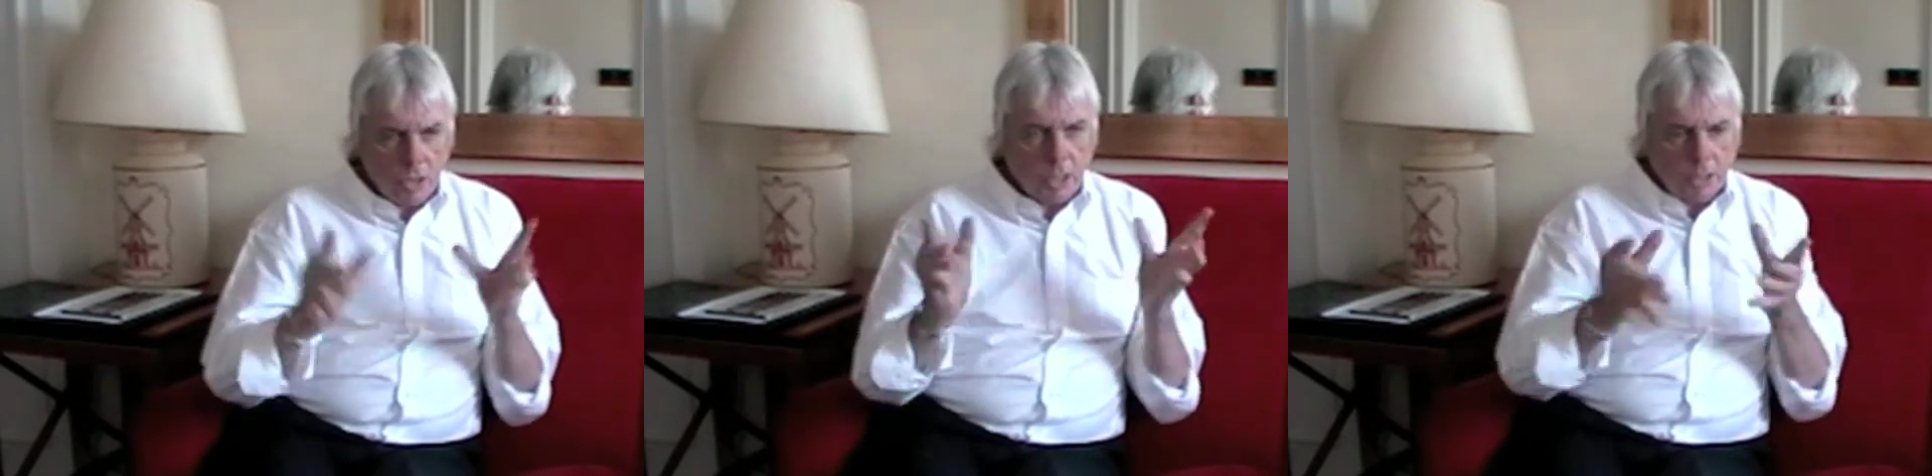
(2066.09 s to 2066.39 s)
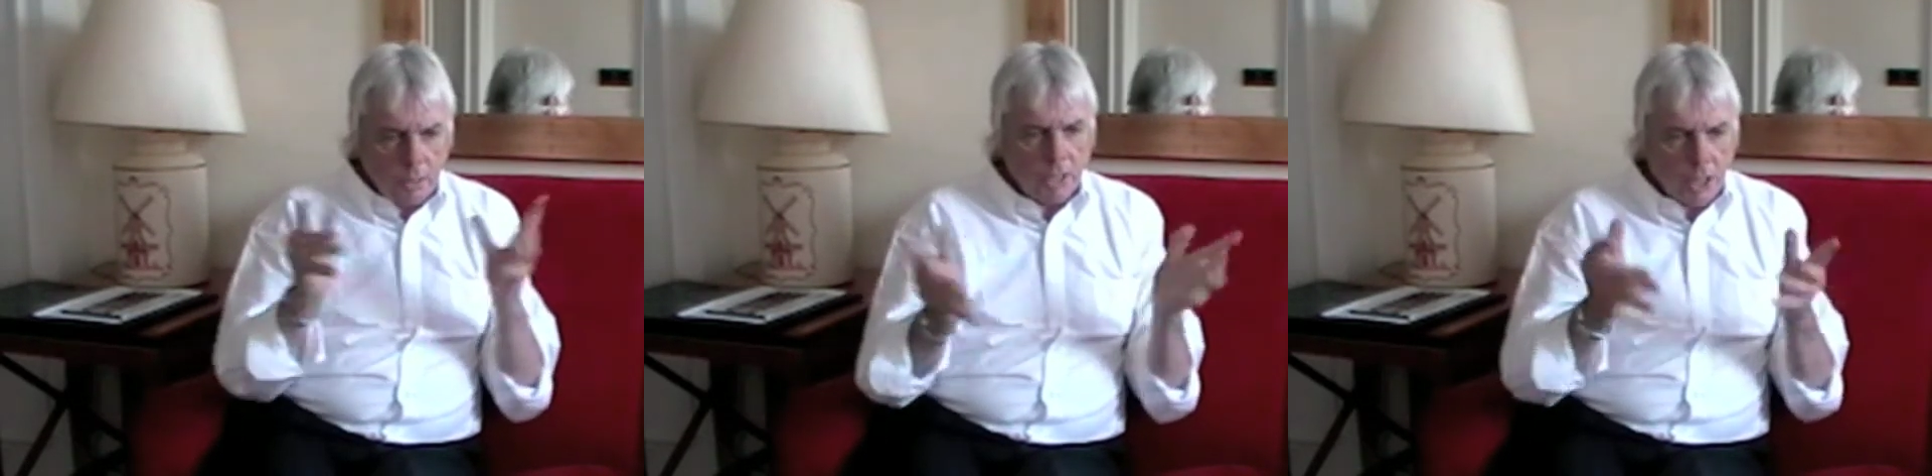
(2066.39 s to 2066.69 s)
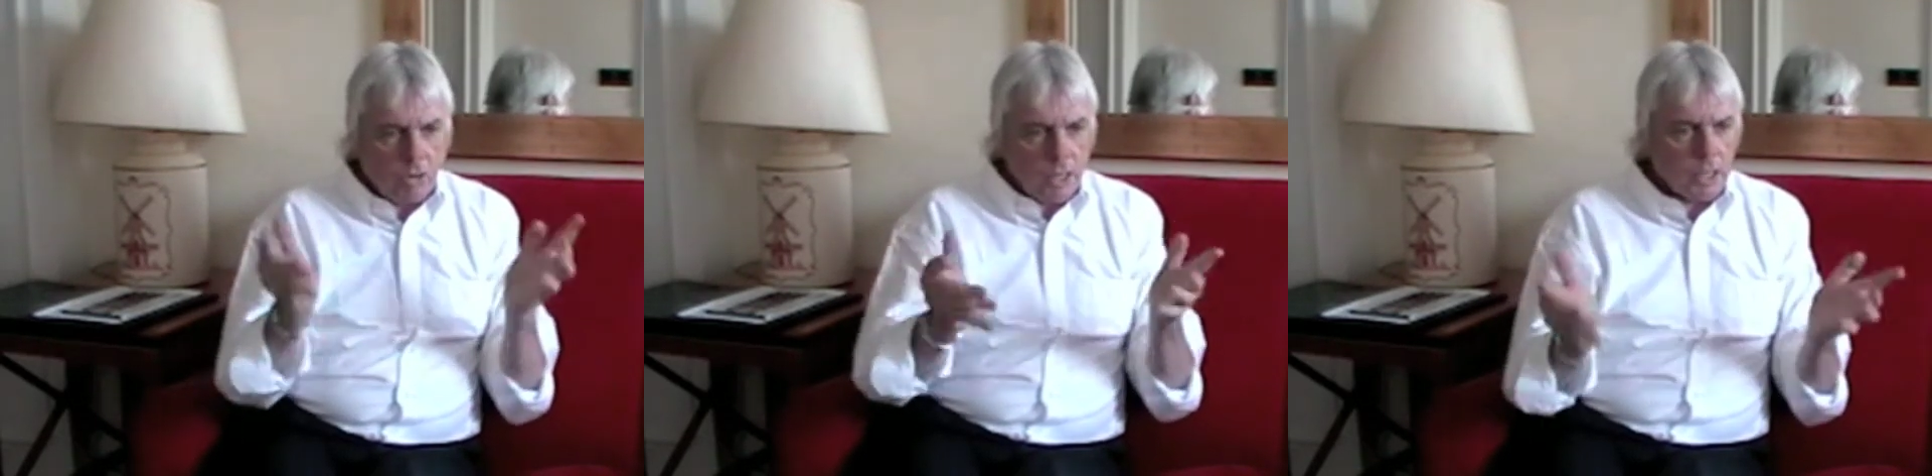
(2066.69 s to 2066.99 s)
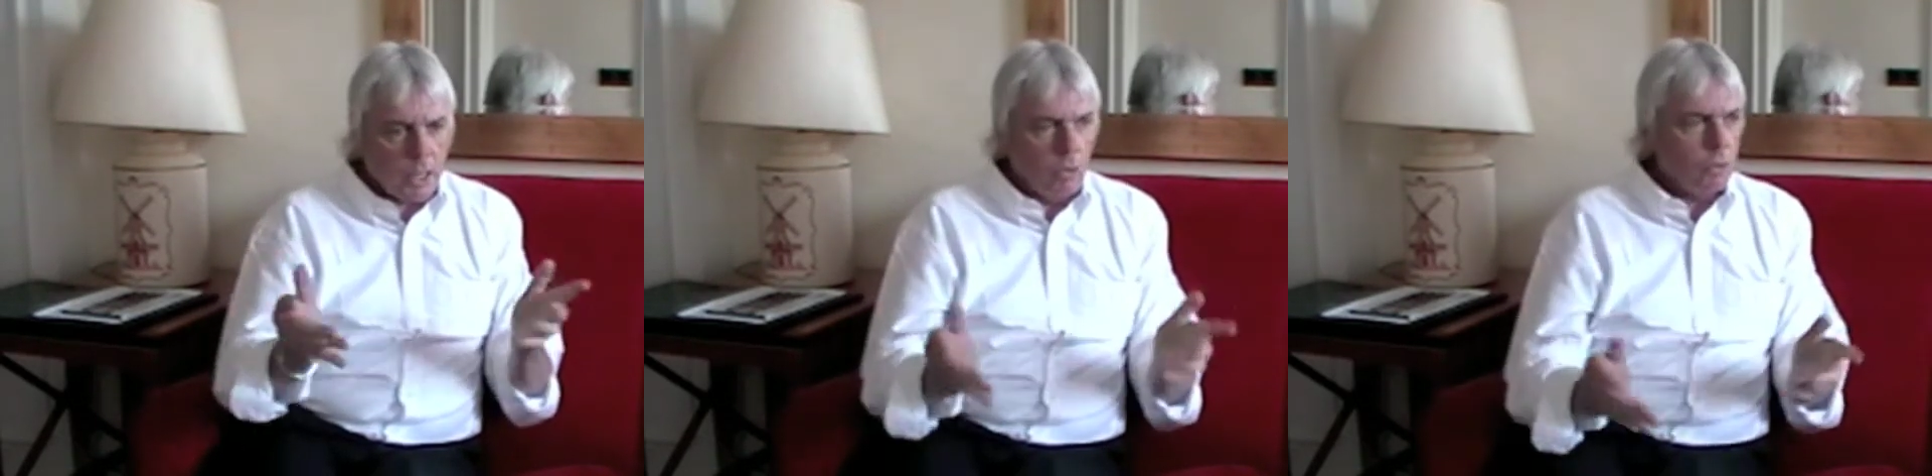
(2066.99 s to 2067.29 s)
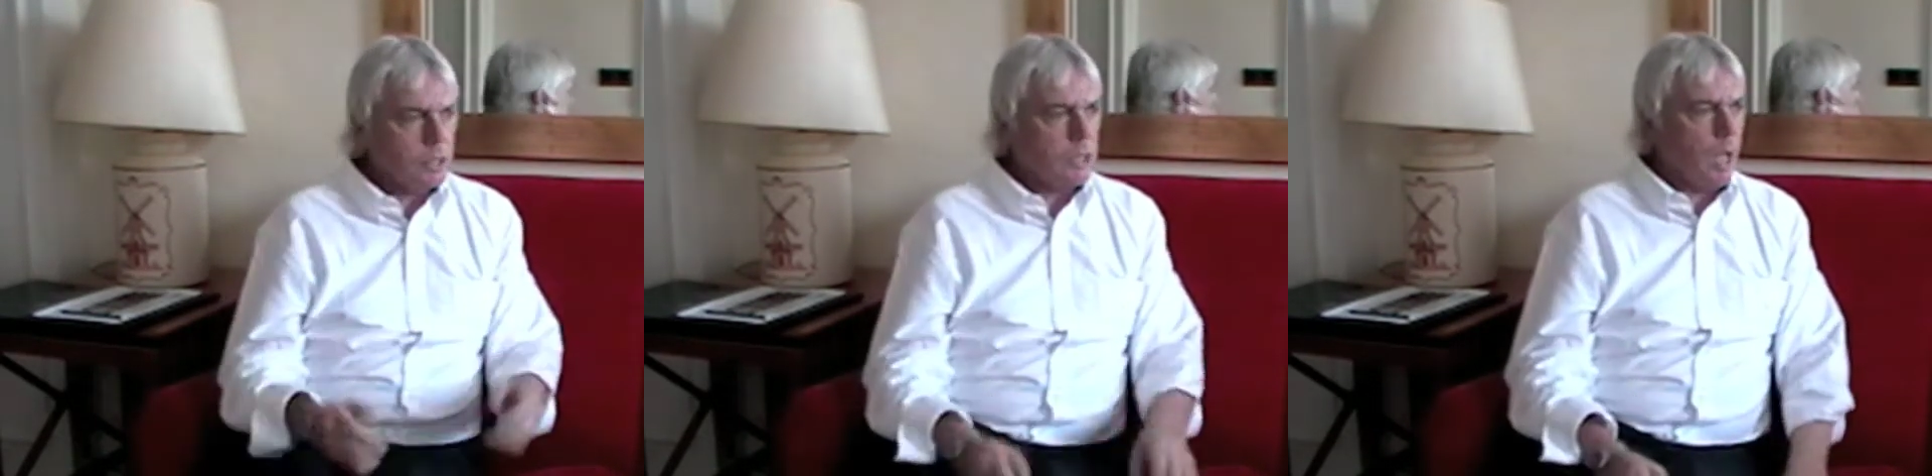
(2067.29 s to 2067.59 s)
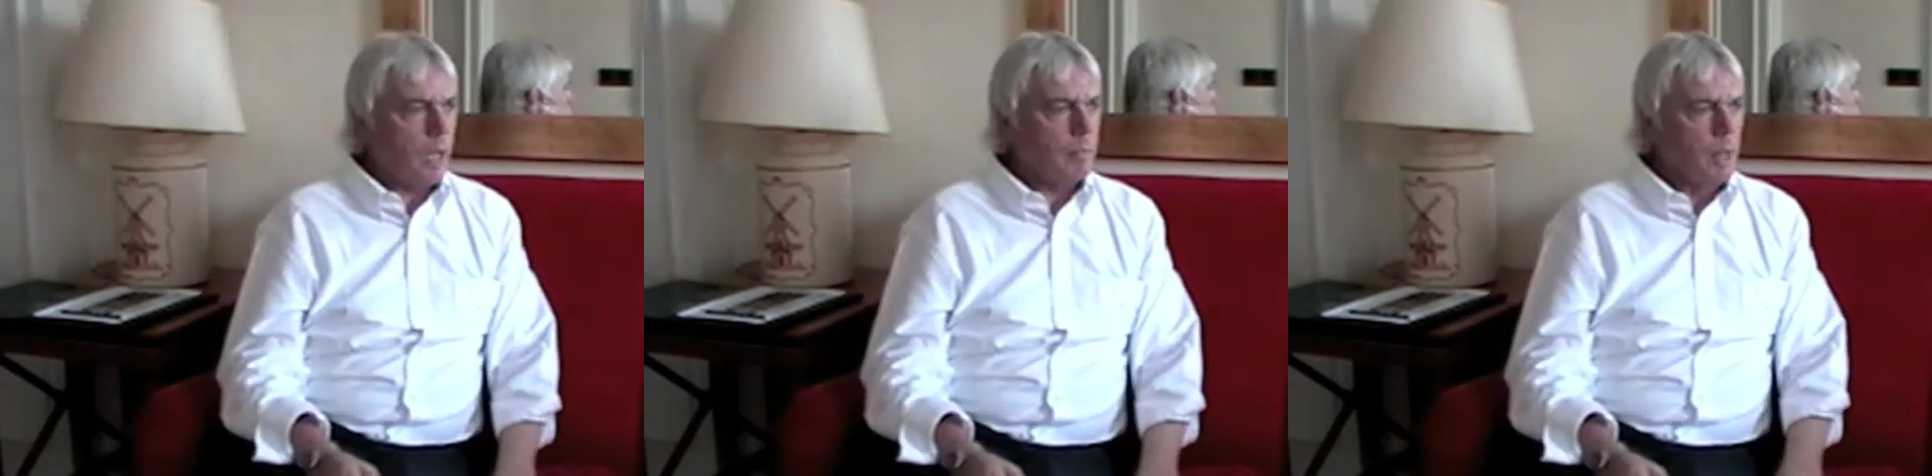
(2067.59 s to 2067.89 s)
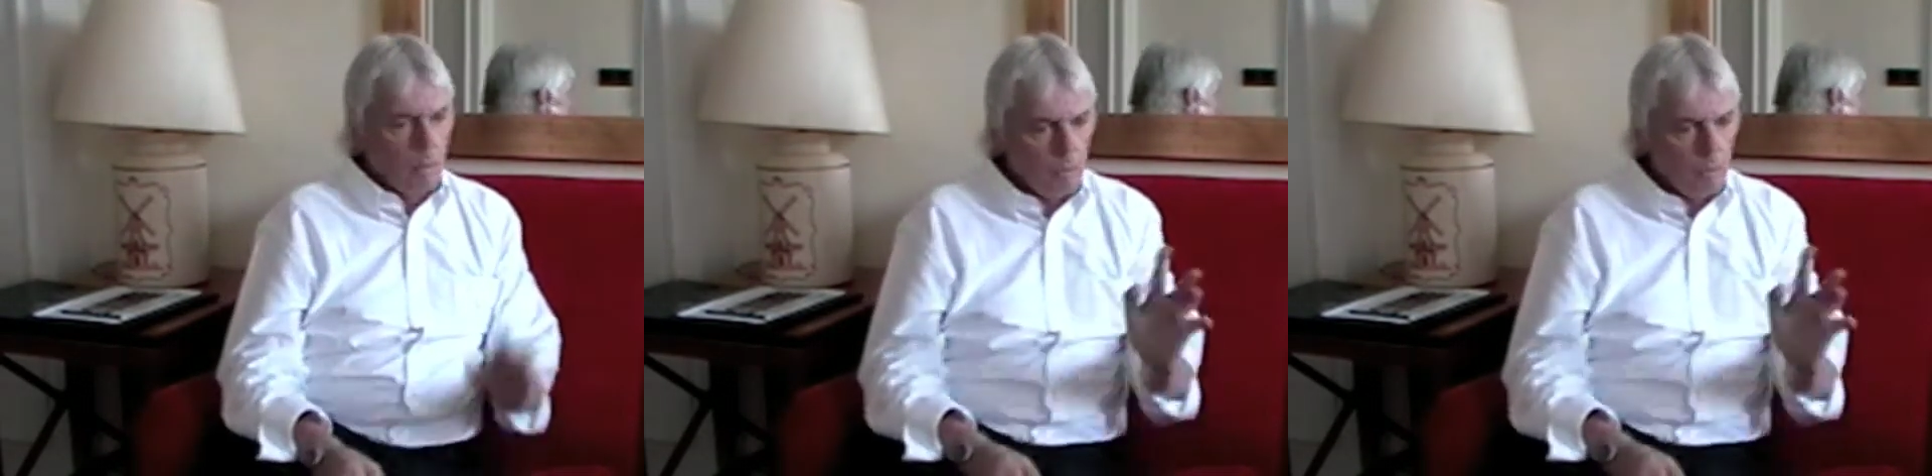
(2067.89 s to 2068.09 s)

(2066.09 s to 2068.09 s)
system's increasing all the time.